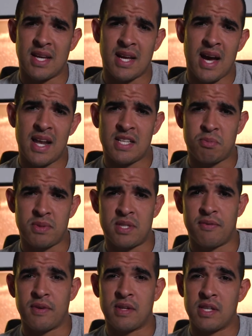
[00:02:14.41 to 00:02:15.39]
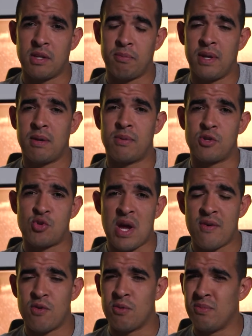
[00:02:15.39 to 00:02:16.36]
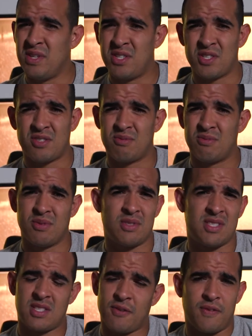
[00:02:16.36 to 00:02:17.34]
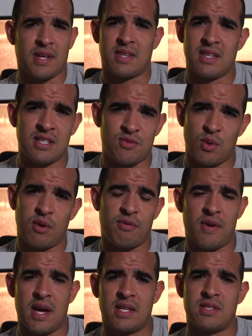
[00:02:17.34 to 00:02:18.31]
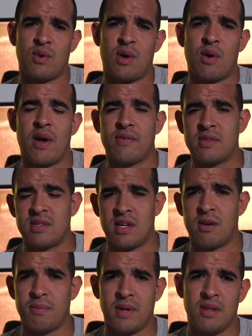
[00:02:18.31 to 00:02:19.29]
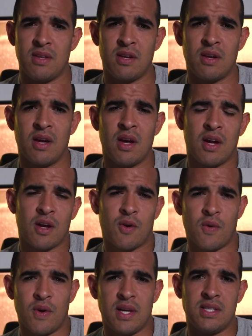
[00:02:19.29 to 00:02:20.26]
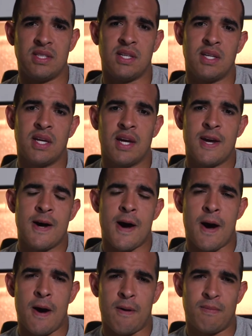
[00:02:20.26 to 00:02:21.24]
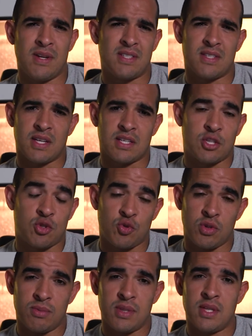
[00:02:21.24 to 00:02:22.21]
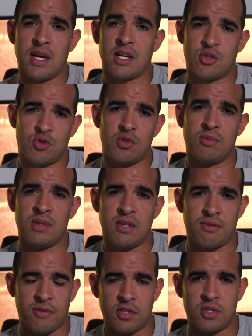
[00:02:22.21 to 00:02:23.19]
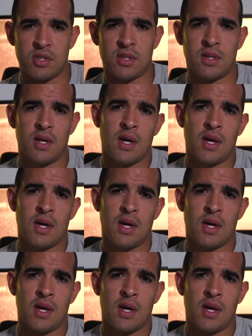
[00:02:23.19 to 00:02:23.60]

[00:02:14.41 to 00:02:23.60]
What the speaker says: I got it specifically to be able to travel and be just stuff like this very fast, so I don't have to set up anything crazy. And it's extremely efficient.